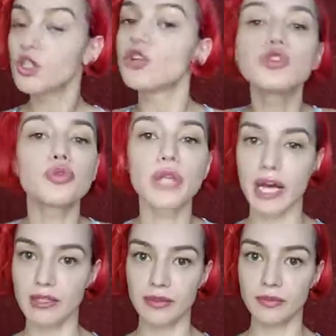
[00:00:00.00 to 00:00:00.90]
Don't do
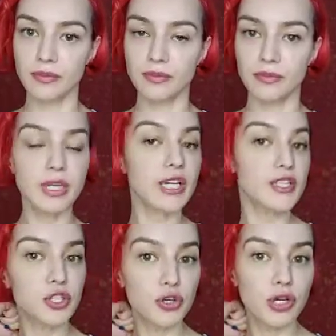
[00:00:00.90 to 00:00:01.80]
that,
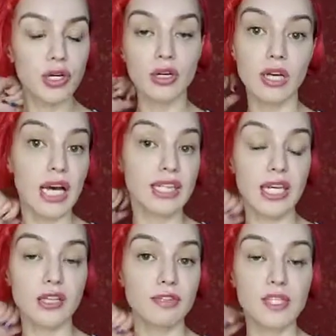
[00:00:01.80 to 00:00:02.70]
because at
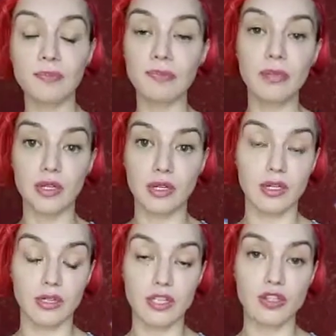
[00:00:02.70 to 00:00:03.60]
the end of
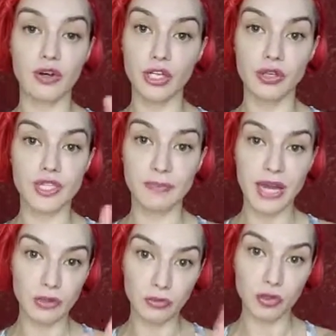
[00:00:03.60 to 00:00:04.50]
the story, your
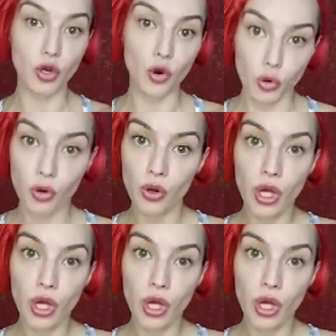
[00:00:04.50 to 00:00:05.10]
spine will go.